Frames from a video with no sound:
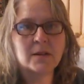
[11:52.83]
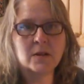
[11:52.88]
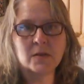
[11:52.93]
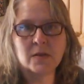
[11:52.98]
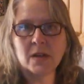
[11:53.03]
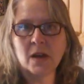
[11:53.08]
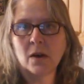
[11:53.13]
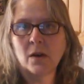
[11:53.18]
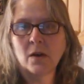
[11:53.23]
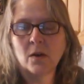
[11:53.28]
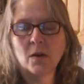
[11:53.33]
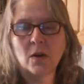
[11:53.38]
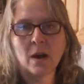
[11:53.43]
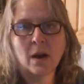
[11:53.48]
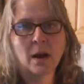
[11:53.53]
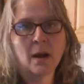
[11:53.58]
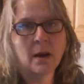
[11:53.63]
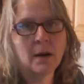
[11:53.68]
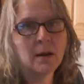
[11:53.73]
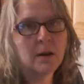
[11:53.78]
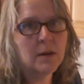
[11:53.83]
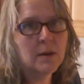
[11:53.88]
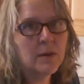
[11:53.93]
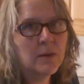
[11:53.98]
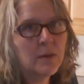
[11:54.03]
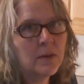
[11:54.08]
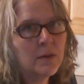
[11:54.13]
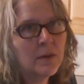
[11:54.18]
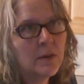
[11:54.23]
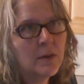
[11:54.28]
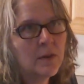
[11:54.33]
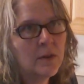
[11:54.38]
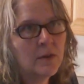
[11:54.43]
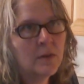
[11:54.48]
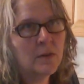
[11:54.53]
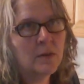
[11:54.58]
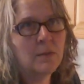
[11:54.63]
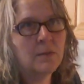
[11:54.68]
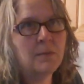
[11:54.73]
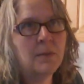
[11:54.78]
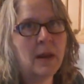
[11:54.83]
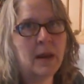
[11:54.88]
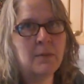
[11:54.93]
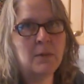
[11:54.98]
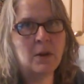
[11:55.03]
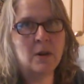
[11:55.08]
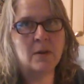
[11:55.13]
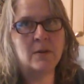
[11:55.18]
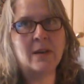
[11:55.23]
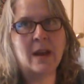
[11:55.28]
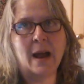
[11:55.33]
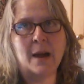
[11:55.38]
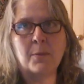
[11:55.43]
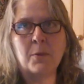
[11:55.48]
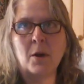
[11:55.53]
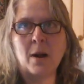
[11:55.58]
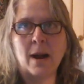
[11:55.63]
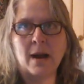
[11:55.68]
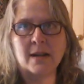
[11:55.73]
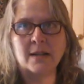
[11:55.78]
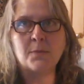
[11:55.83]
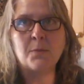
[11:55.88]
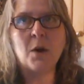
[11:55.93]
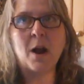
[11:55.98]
So maybe not prize,